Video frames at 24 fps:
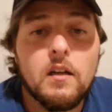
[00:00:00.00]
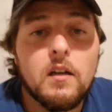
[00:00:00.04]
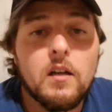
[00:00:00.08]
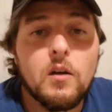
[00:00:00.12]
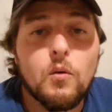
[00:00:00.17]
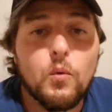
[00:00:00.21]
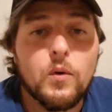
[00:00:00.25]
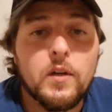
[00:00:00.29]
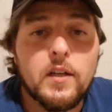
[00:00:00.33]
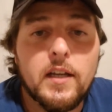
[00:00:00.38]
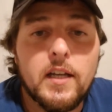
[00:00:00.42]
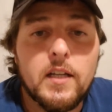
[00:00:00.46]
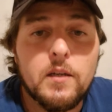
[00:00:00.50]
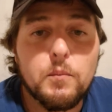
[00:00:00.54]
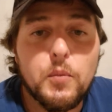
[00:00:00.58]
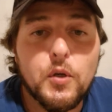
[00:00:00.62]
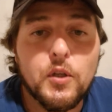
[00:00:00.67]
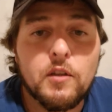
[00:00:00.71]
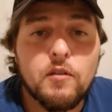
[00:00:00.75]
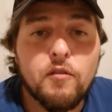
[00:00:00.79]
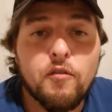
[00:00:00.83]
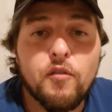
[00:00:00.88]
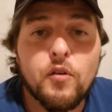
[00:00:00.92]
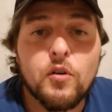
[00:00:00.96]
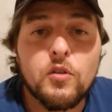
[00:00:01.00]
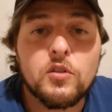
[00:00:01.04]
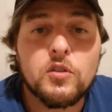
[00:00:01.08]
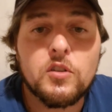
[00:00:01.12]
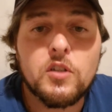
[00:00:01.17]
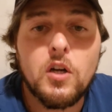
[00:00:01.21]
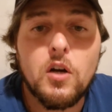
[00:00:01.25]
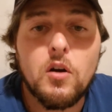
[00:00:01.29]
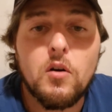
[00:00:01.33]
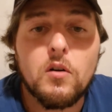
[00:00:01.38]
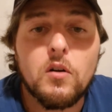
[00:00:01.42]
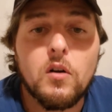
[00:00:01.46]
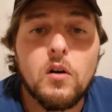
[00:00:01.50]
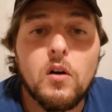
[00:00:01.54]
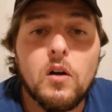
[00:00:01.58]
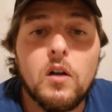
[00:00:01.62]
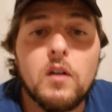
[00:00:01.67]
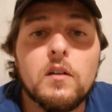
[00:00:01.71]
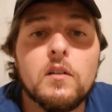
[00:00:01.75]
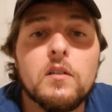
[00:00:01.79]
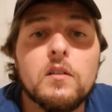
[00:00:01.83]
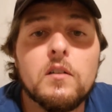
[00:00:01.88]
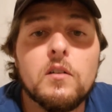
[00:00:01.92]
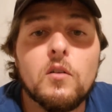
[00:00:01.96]
went ahead and put the first coat
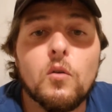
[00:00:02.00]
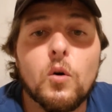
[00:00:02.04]
on.